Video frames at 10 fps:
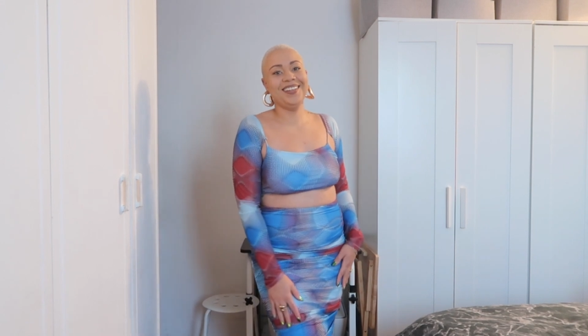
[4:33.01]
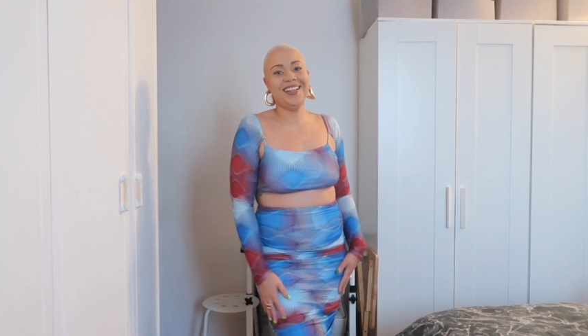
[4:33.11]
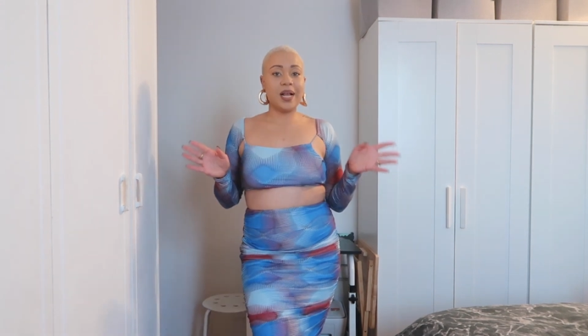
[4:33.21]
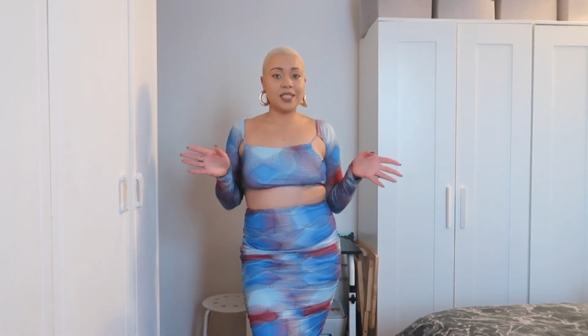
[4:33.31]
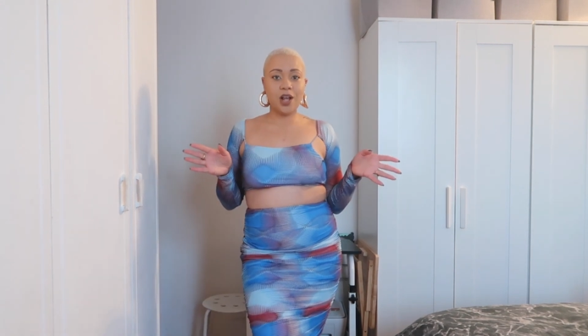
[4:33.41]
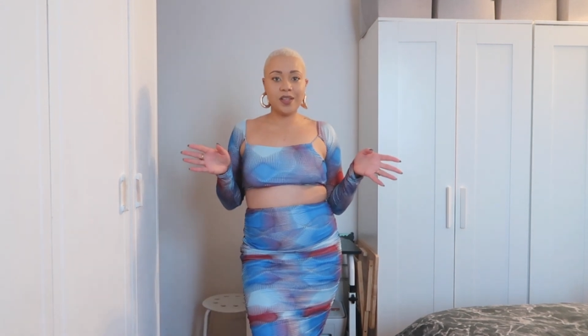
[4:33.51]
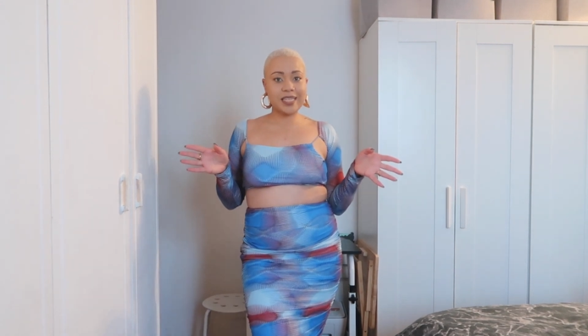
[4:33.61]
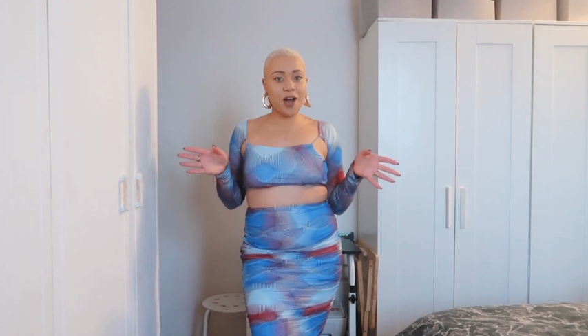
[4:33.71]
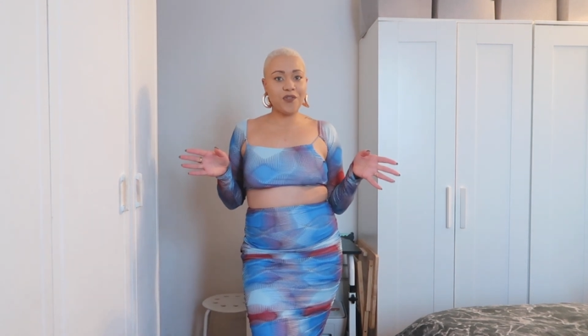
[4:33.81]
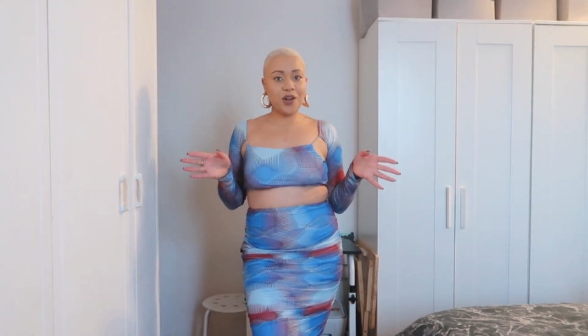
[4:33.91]
When I saw this
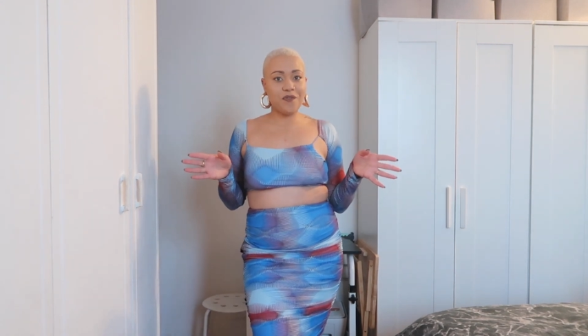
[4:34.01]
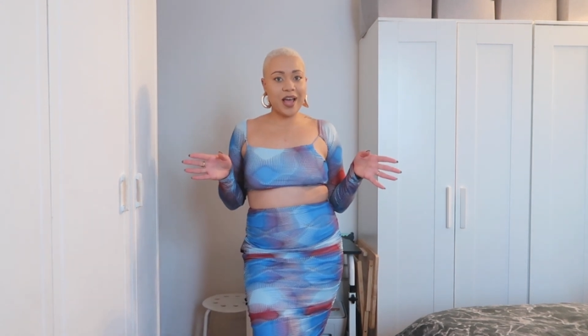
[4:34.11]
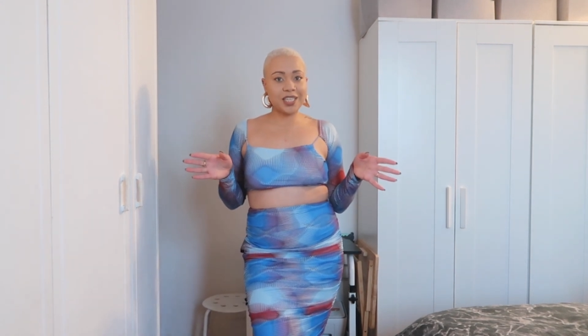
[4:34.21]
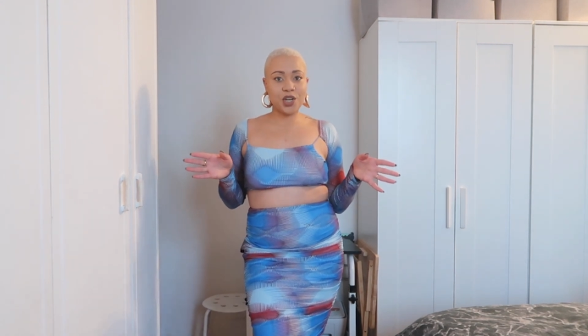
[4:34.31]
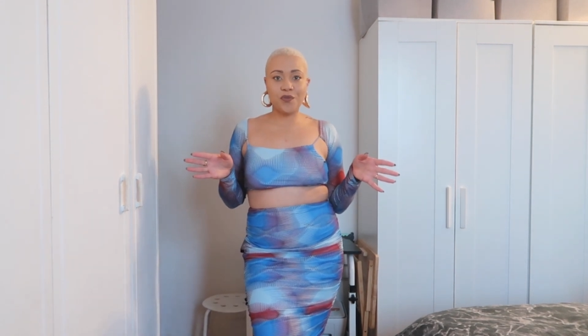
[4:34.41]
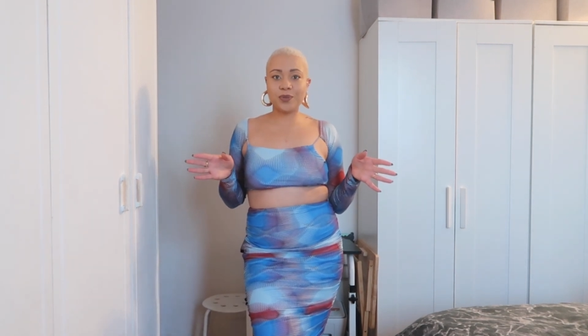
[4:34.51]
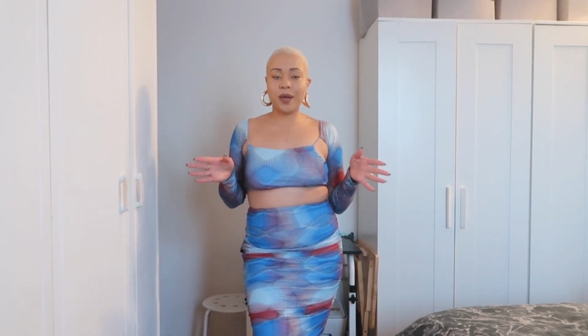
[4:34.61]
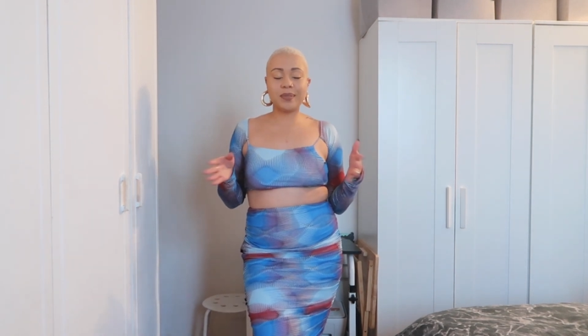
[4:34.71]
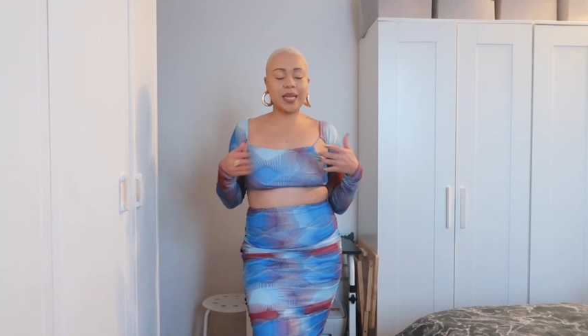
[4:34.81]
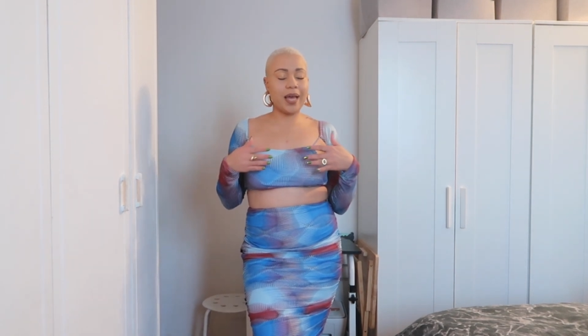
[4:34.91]
outfit on Fashion Nova's
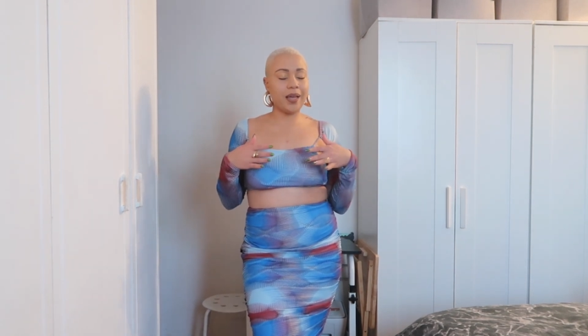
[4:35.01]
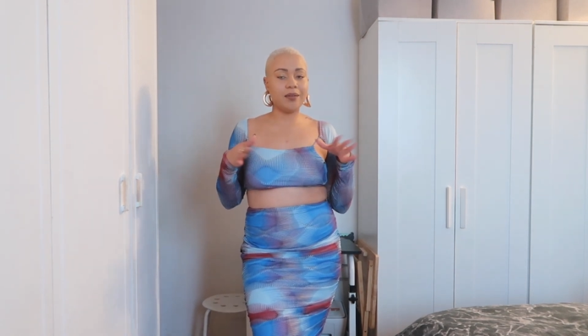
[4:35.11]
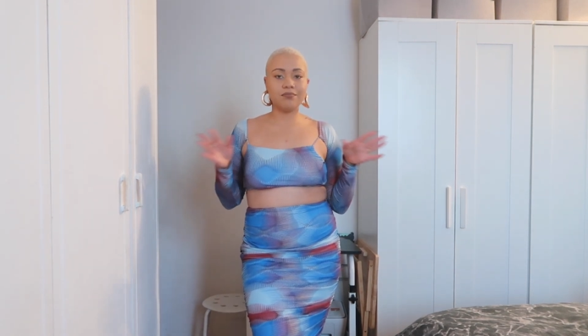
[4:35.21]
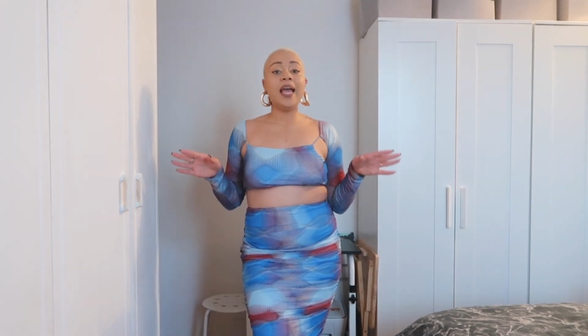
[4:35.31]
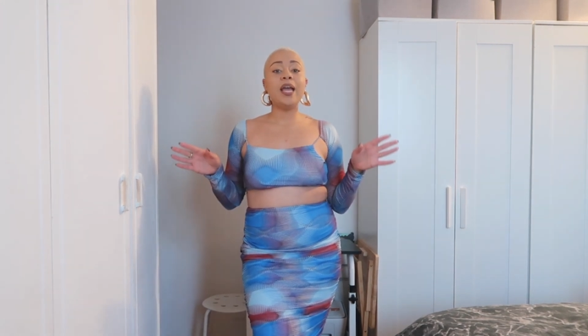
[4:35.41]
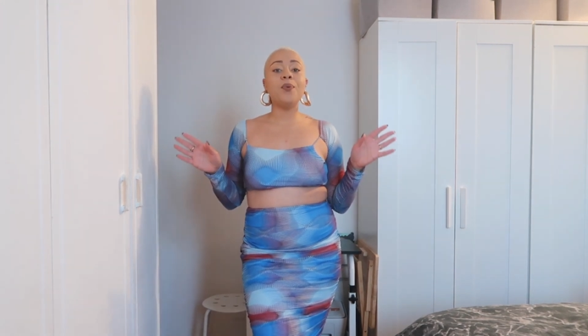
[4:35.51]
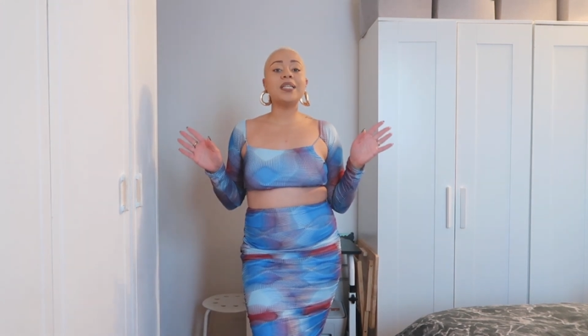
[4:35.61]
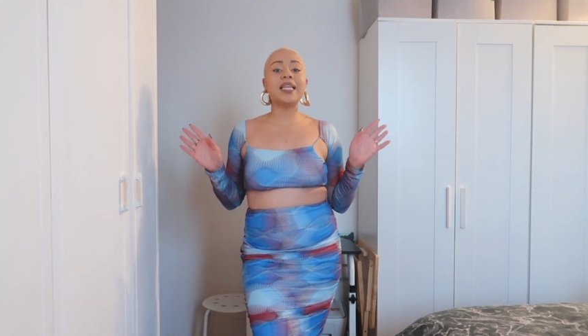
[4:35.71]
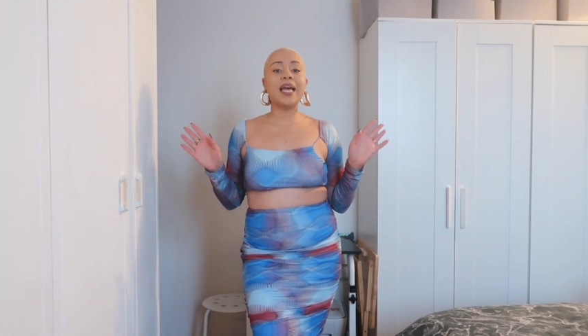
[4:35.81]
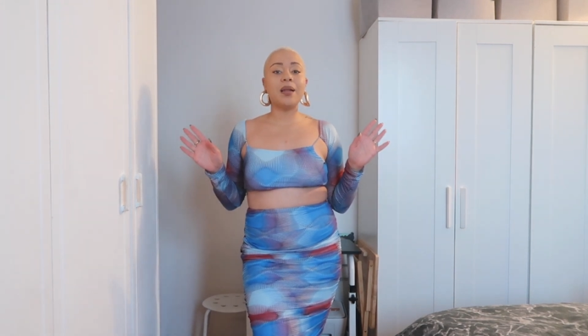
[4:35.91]
website, it
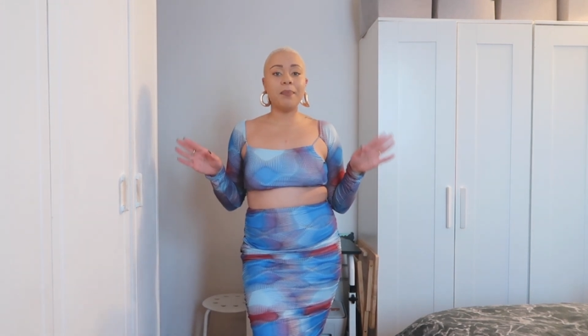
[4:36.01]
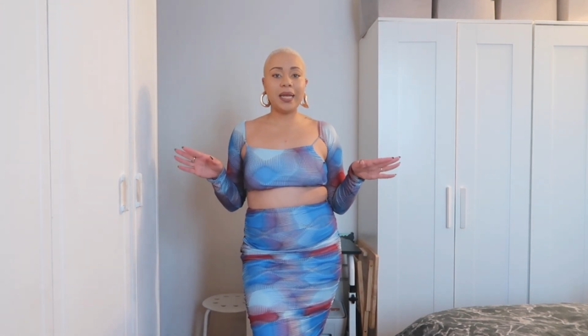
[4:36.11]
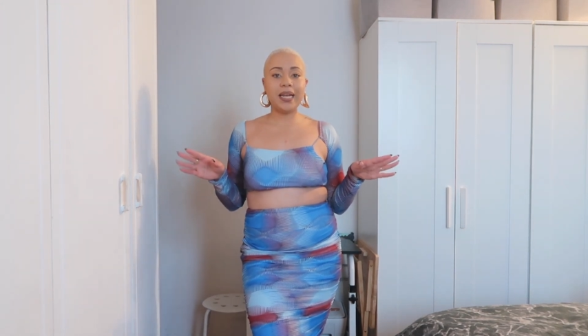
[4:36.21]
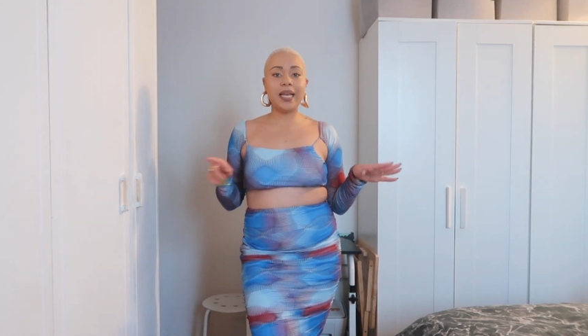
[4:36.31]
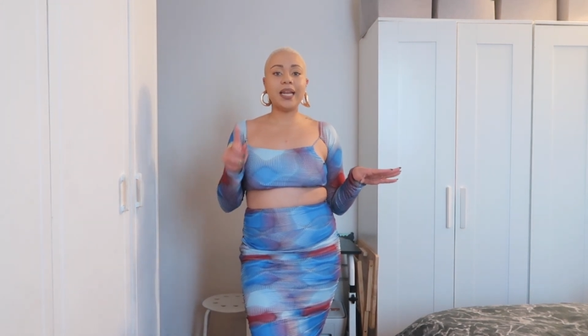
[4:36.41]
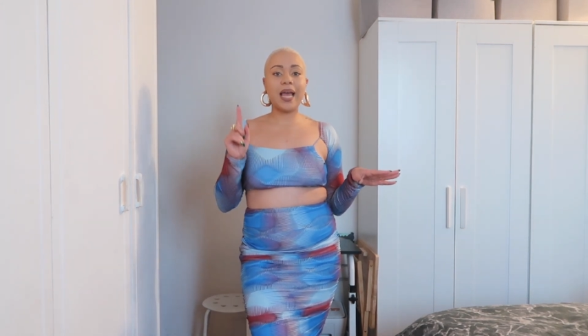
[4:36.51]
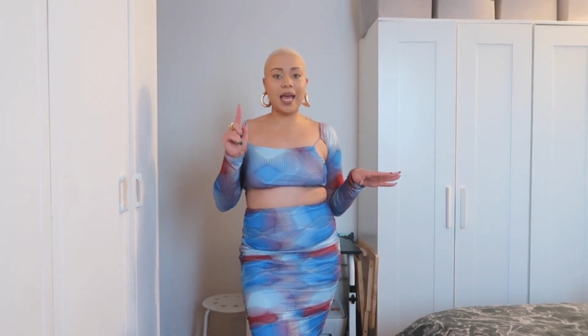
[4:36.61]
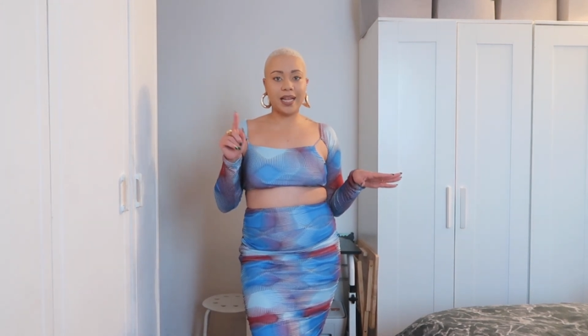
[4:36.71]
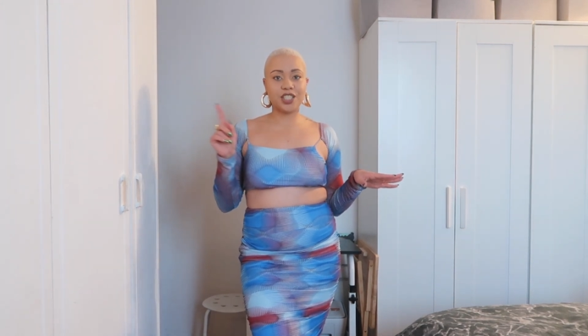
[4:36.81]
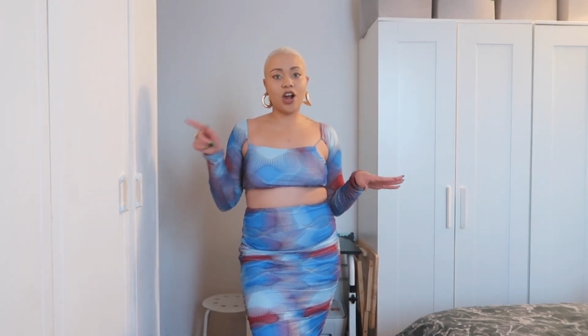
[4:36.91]
was an immediate
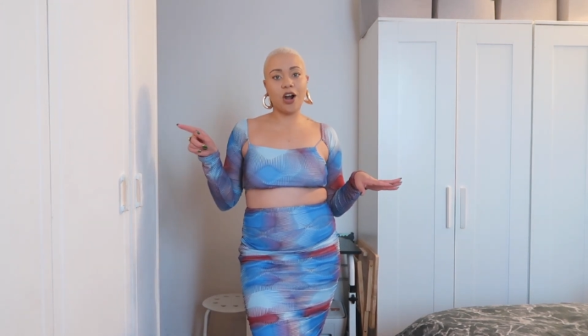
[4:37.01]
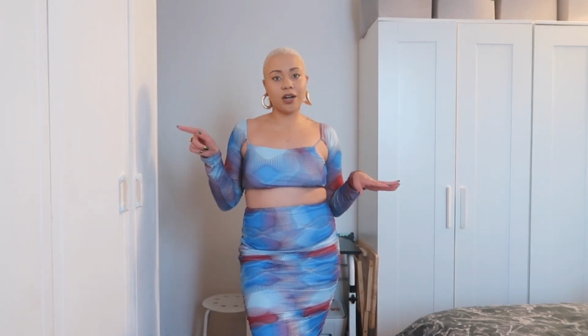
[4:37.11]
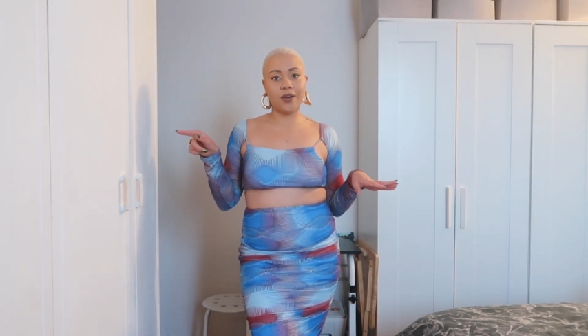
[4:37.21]
add to cart,